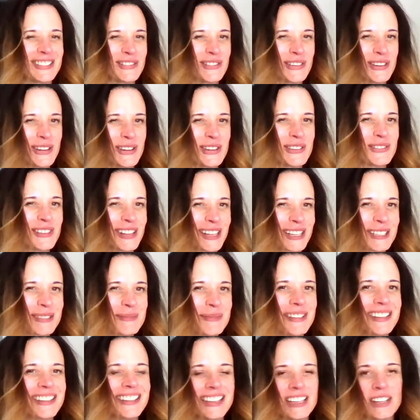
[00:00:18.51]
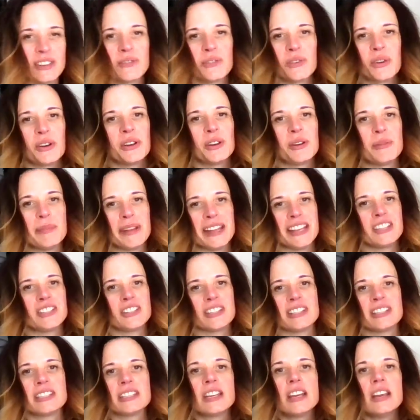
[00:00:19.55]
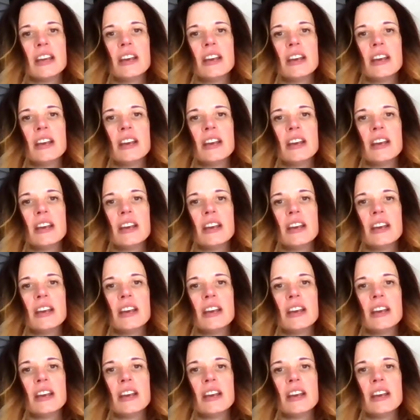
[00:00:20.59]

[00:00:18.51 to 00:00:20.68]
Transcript: for your flexibility and for your patience.